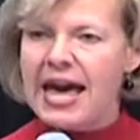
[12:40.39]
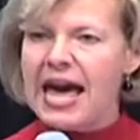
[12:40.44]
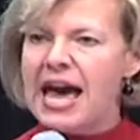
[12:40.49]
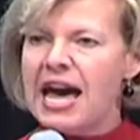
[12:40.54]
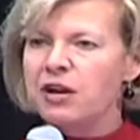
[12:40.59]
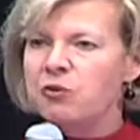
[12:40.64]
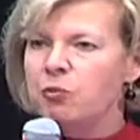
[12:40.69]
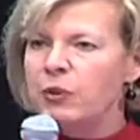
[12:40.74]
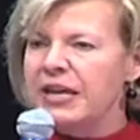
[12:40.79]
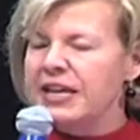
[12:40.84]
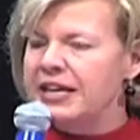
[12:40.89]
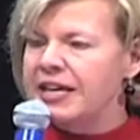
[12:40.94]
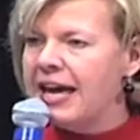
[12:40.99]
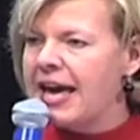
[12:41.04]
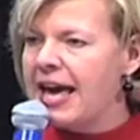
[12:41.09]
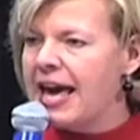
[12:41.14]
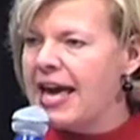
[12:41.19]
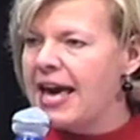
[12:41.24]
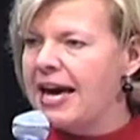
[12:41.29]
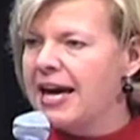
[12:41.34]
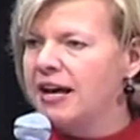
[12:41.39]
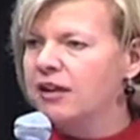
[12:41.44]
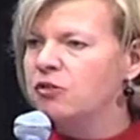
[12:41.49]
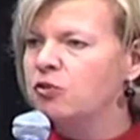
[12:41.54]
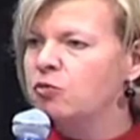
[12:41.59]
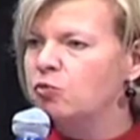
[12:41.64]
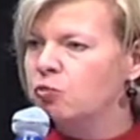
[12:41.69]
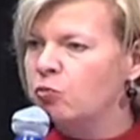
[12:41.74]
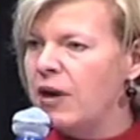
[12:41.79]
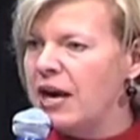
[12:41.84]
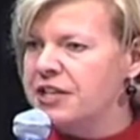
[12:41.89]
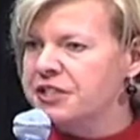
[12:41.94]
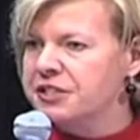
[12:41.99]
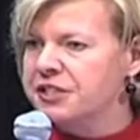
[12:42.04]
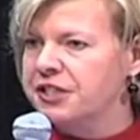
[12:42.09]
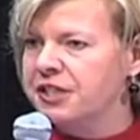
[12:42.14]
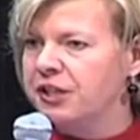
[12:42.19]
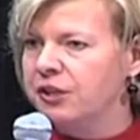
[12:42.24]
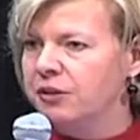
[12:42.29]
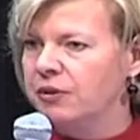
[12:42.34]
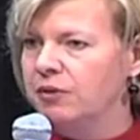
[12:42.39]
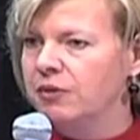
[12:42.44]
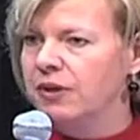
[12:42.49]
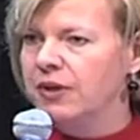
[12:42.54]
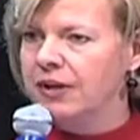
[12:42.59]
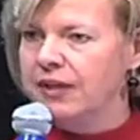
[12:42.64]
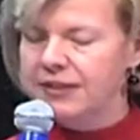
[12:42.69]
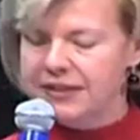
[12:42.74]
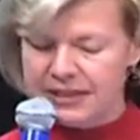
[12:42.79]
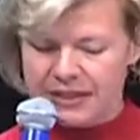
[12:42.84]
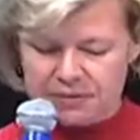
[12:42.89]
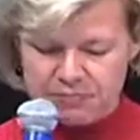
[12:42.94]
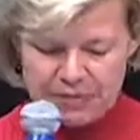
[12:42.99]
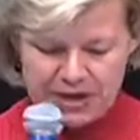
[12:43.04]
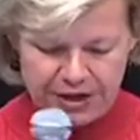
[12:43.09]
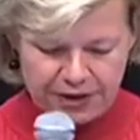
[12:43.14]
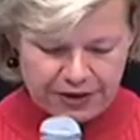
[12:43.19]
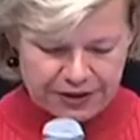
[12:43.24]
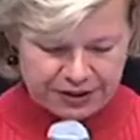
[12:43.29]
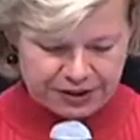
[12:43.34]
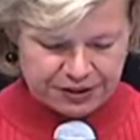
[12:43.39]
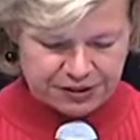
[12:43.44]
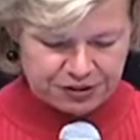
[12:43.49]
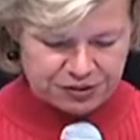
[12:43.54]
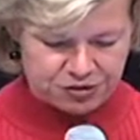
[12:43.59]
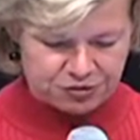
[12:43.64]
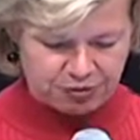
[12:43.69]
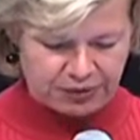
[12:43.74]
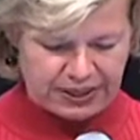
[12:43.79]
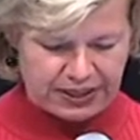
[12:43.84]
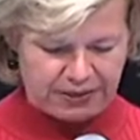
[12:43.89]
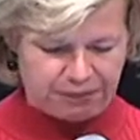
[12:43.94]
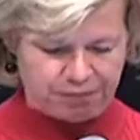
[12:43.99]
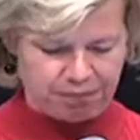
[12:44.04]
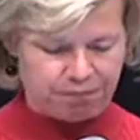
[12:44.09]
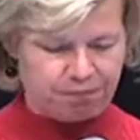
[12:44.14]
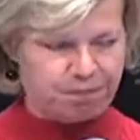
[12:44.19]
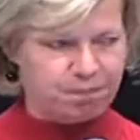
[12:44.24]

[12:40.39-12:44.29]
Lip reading: And we can rescue the American dream.